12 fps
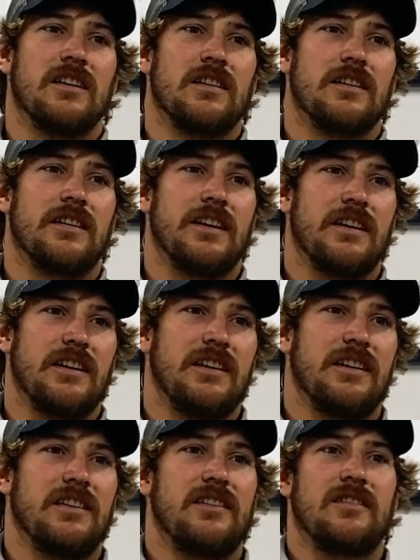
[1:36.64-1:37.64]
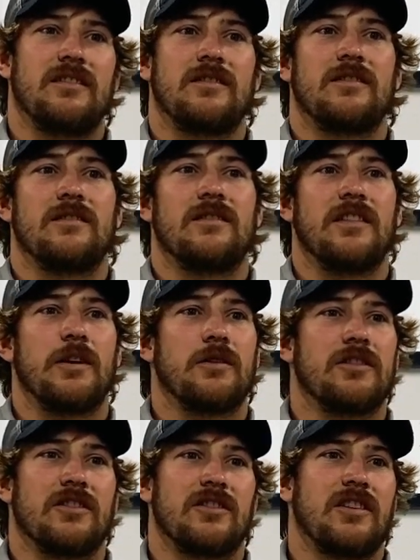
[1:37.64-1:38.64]
they were
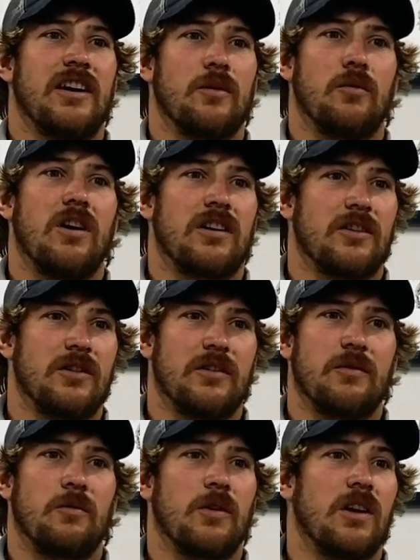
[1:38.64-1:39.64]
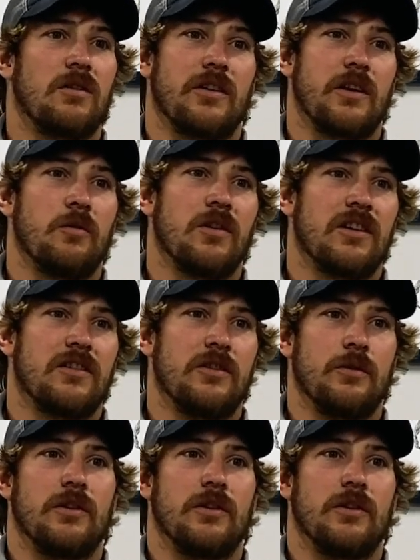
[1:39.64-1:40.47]
just kind of walking wherever they wanted to.